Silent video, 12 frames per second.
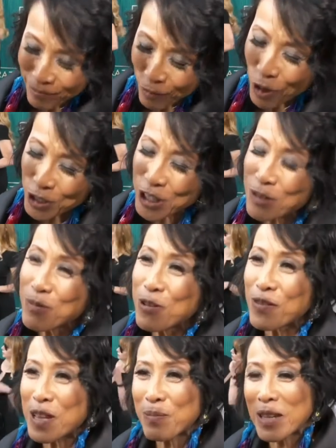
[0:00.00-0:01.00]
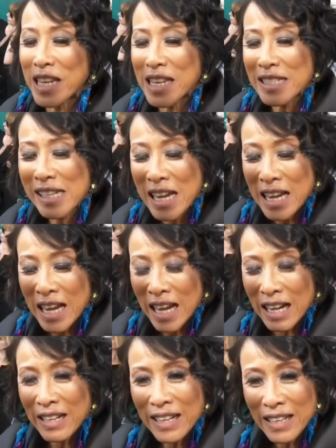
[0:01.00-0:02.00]
Watch the movie, please.
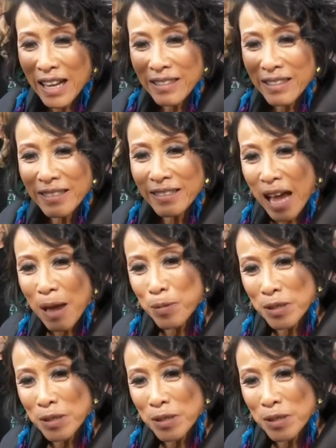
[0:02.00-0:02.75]
I, I think that